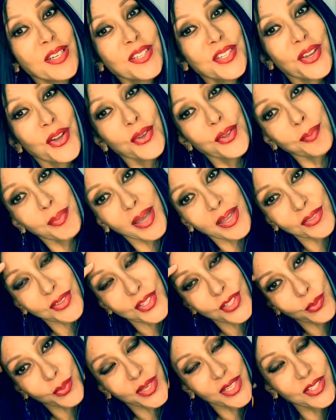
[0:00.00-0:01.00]
I tell you about
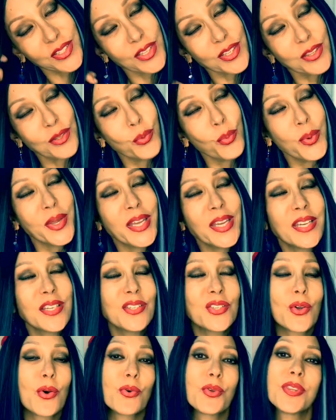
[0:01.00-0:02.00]
this wig? So the wig
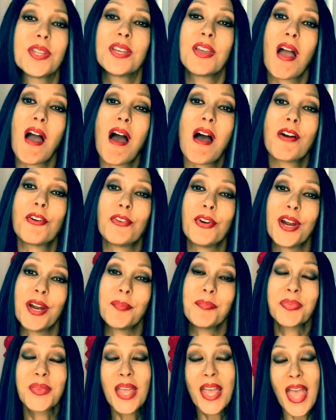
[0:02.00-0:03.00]
is called the Yara
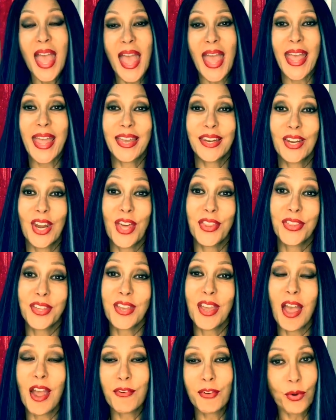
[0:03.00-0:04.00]
and the
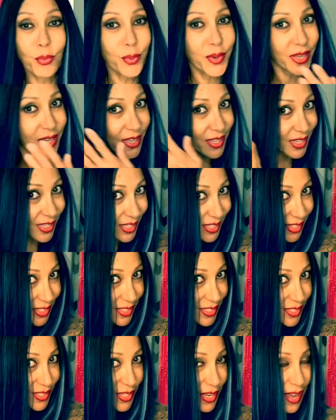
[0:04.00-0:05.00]
Yara wig
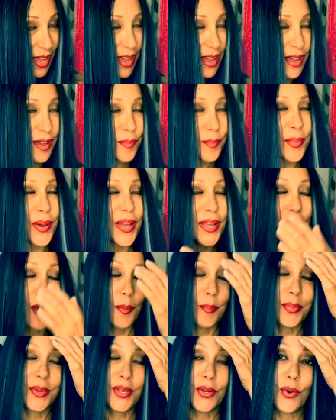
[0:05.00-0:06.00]
is um, by a
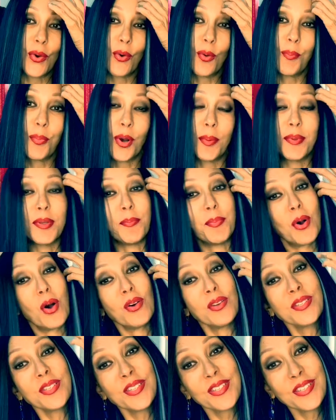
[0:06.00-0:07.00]
company called Bobbi
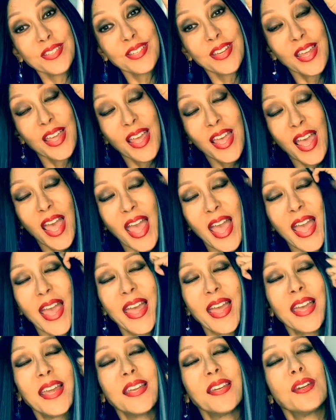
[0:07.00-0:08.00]
Boss
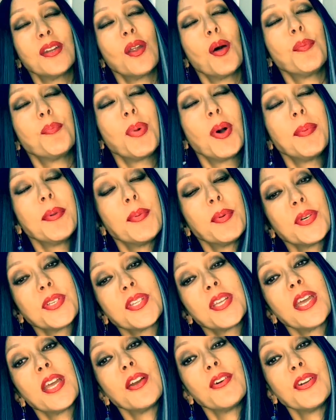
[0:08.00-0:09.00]
and Bobbi Boss
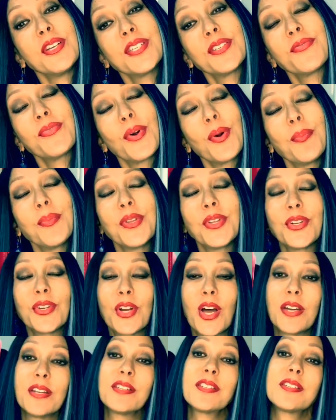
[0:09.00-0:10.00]
hair is from the
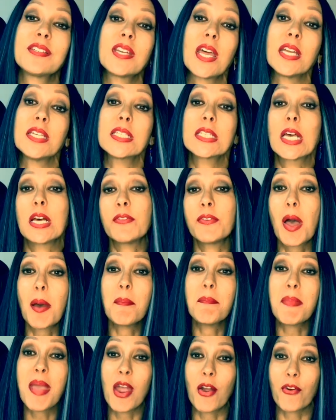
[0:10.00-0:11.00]
United States of
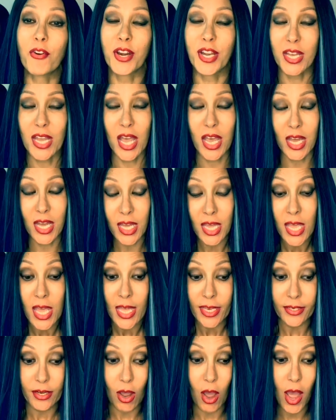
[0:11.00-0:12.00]
America.
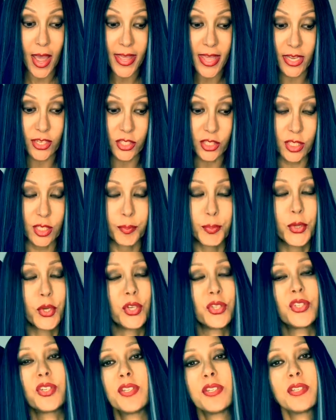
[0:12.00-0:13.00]
Now I actually
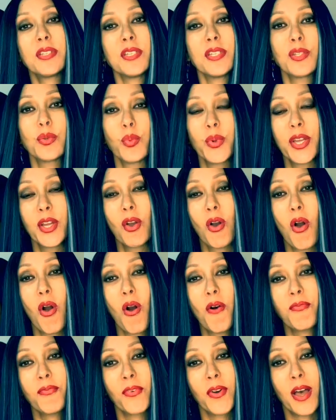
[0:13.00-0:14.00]
purchased this wig
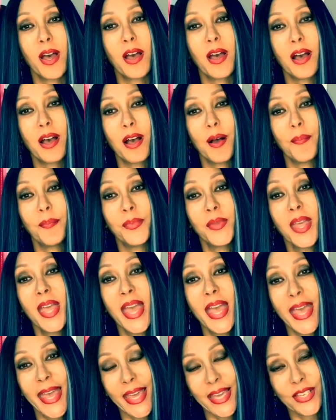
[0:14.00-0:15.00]
off um,
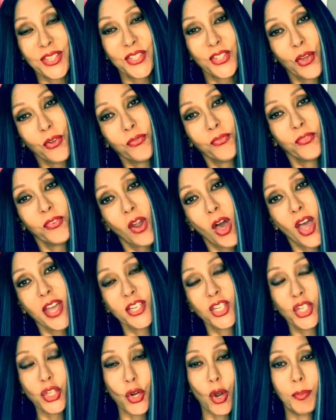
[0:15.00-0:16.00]

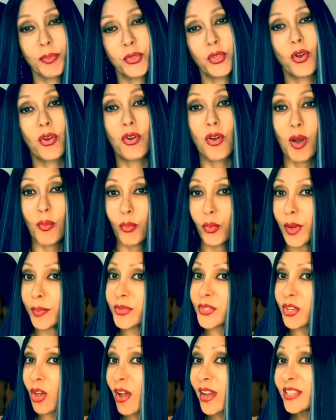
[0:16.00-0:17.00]
hairsoflyshop.com
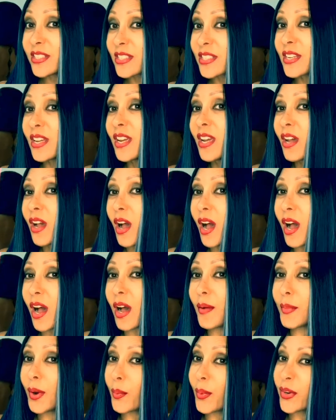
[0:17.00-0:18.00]
website.
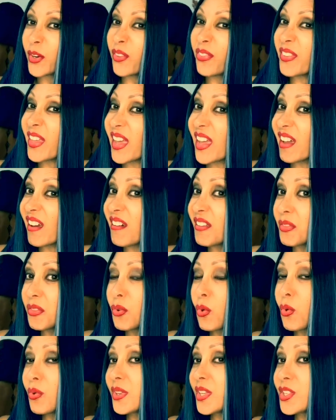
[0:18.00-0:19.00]
Um, I went on there,
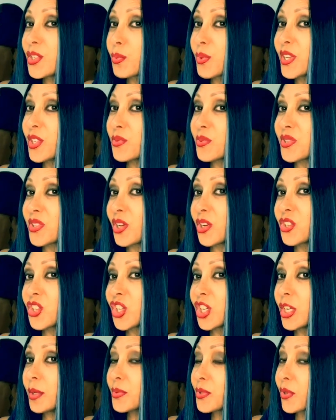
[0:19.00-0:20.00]
all these wigs were so
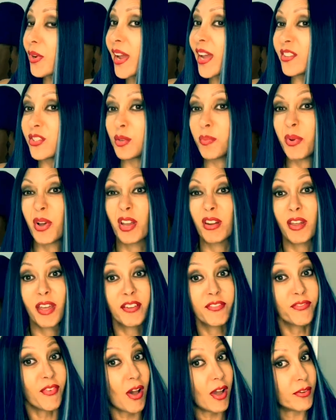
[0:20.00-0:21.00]
cheap so I had to buy
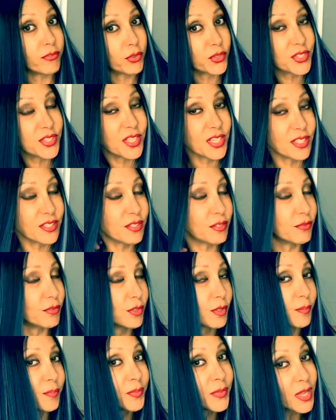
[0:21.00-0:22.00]
like five or six of
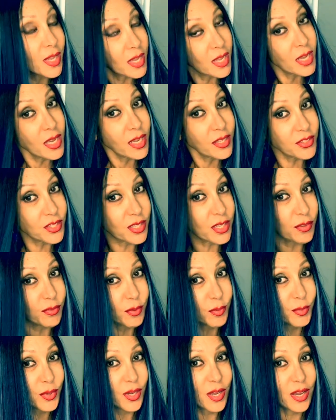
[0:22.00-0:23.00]
them to give
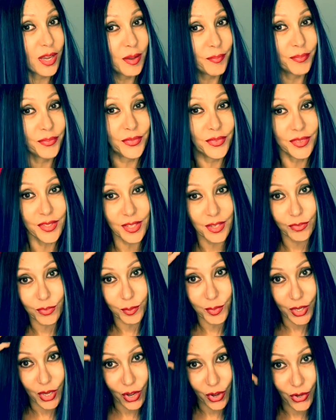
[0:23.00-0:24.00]
them um, give them
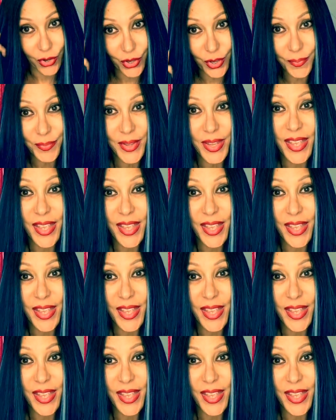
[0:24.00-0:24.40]
a go.